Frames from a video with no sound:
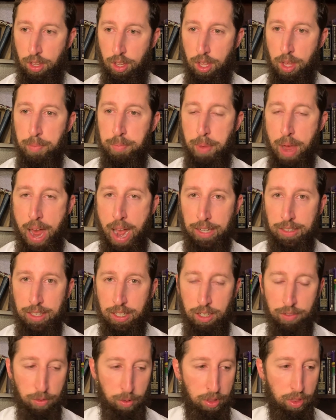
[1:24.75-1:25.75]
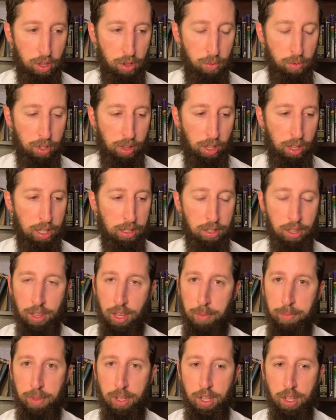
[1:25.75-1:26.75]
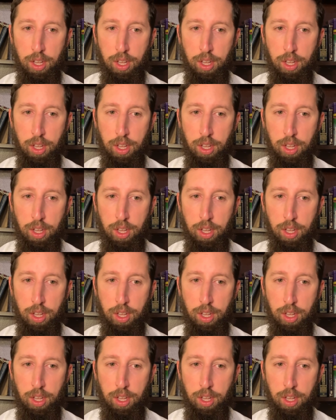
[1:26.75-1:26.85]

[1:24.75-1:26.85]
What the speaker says: impacting of the way that you relate to them.